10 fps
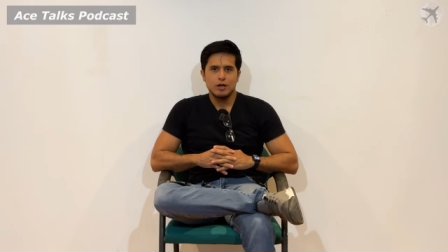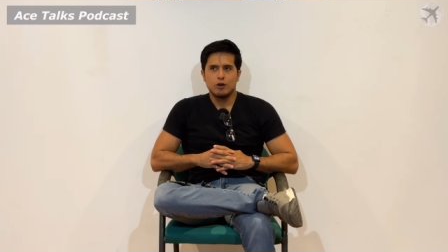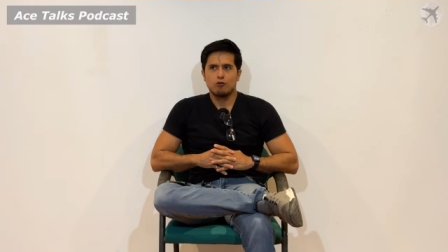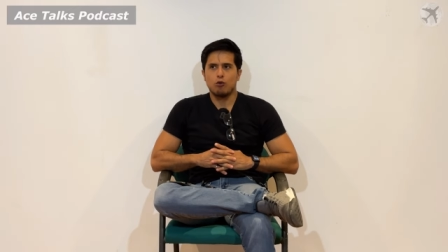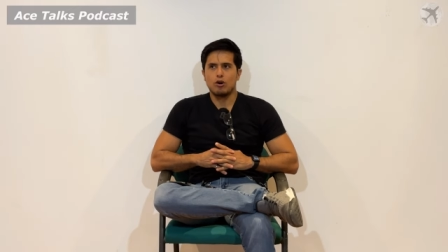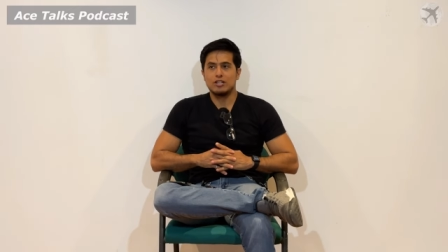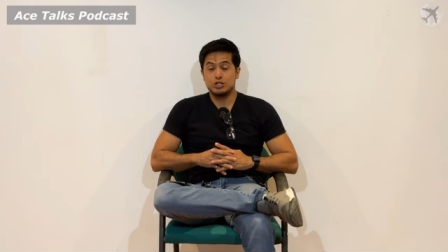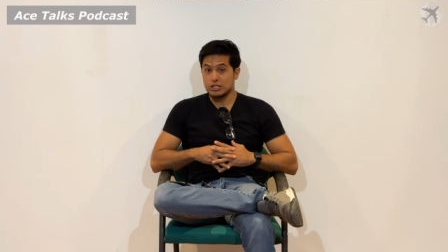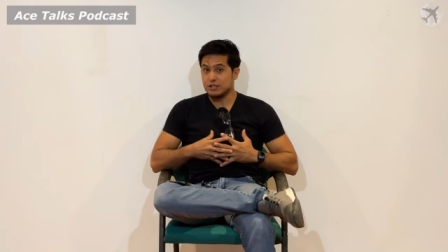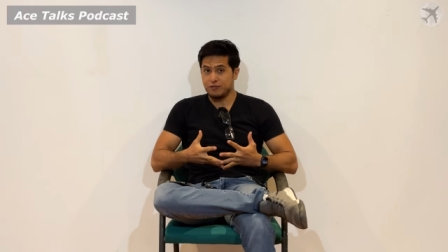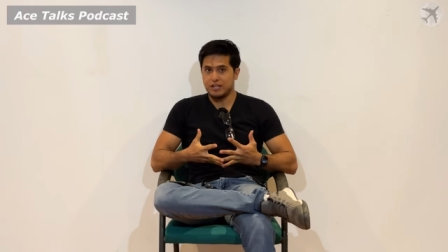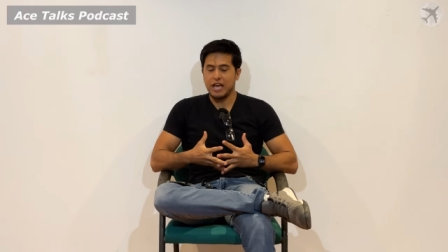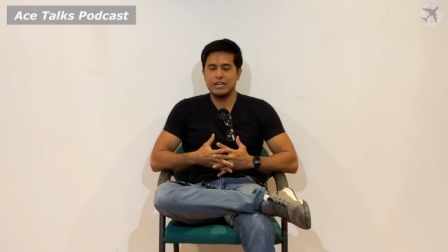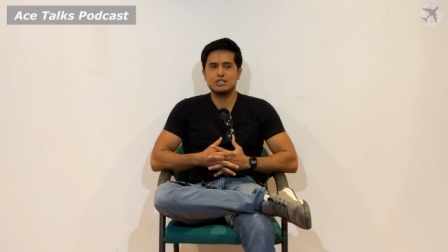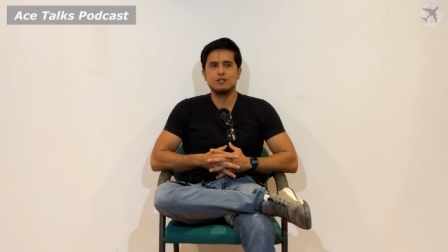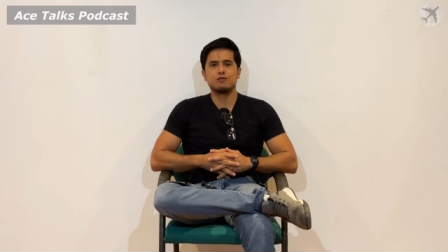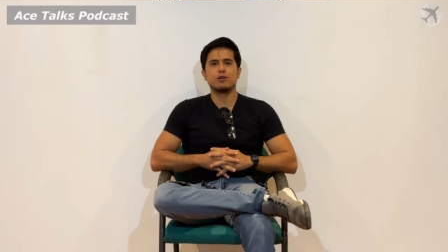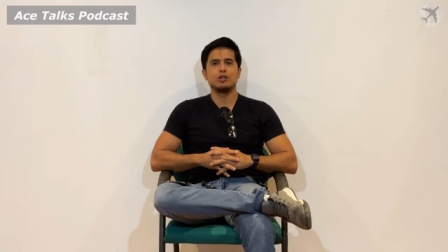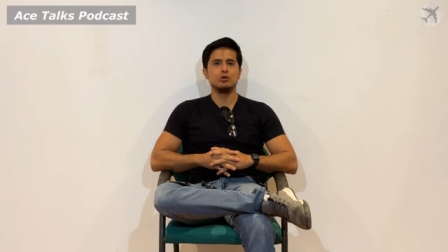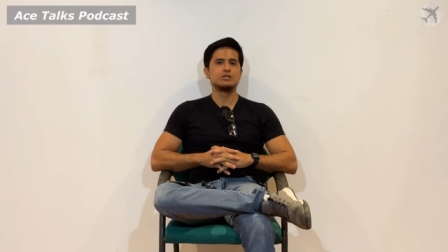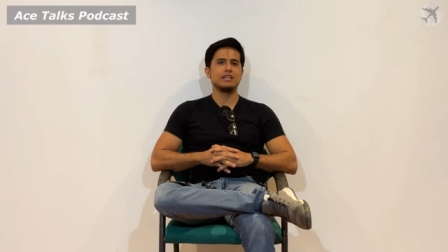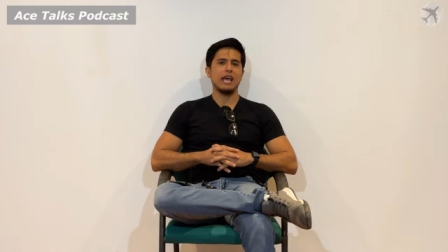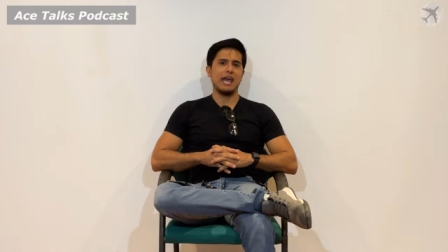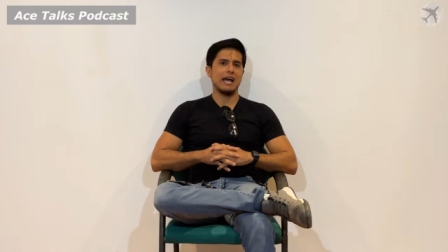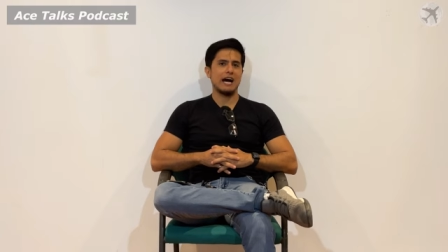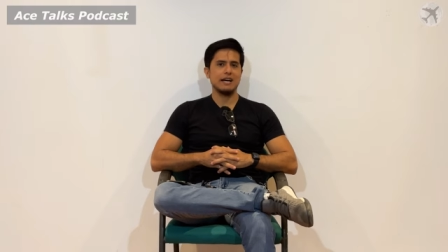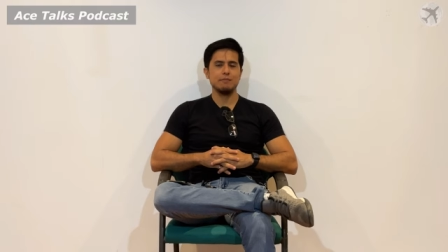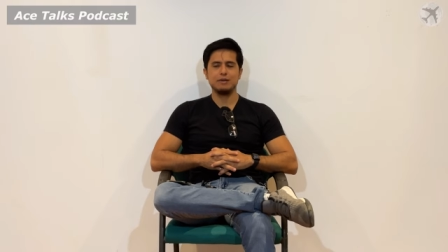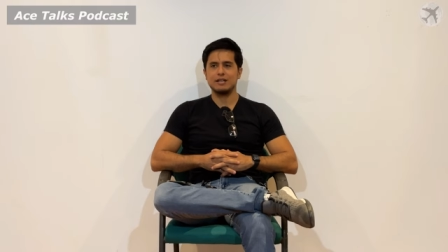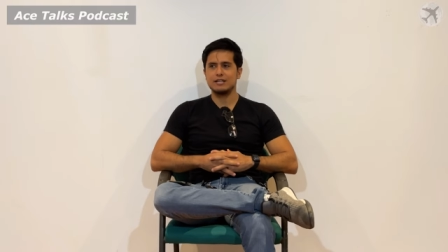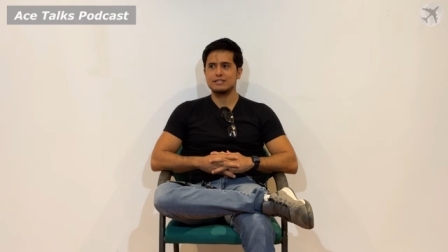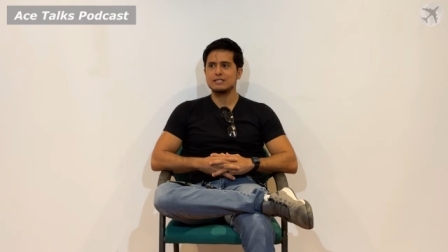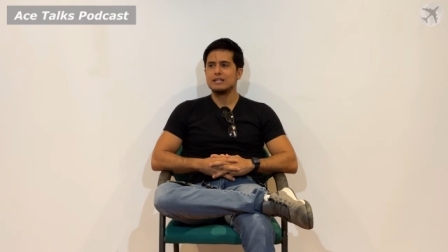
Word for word: for a justification for using A I, because